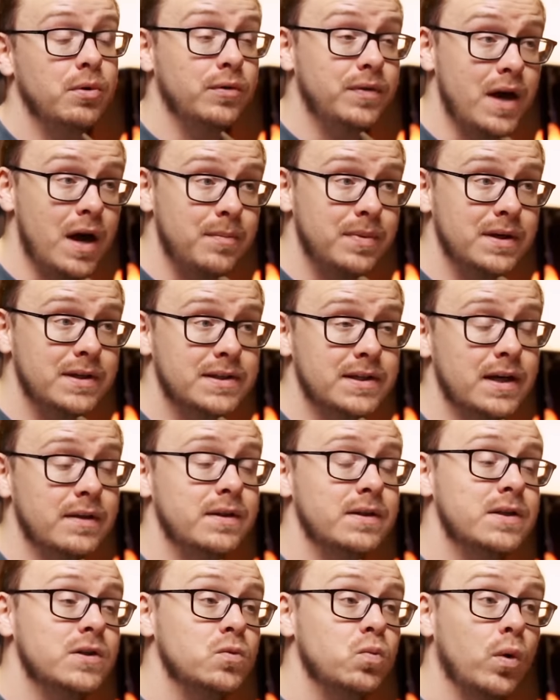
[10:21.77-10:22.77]
with that being said,
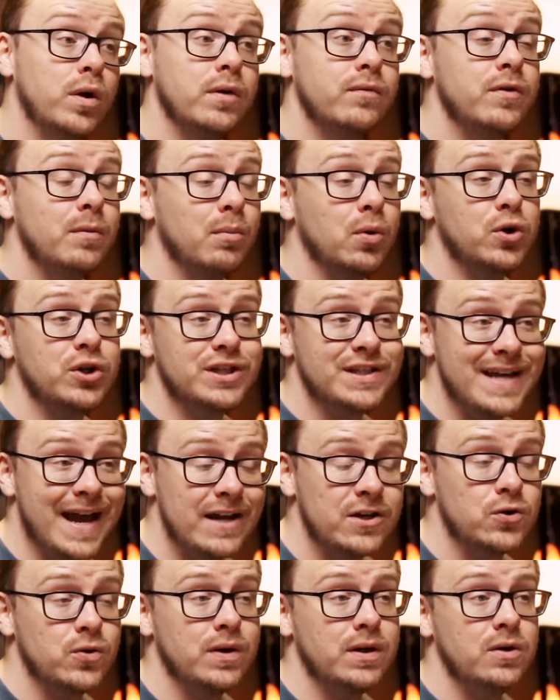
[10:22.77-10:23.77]
this is one of the more
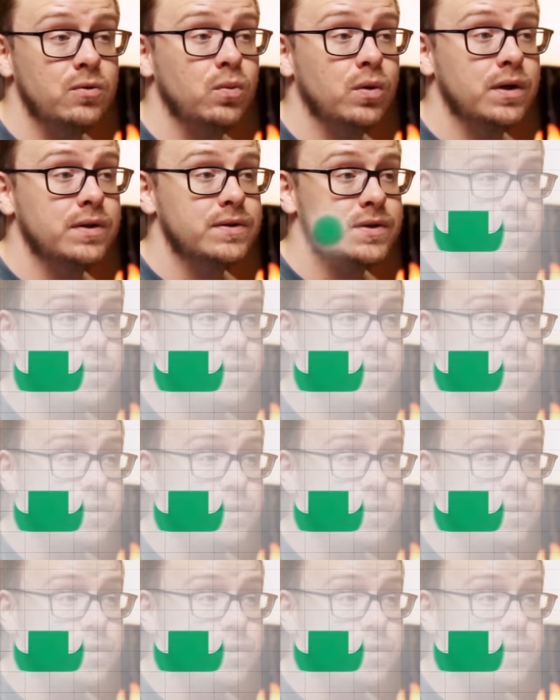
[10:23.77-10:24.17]
saturated ones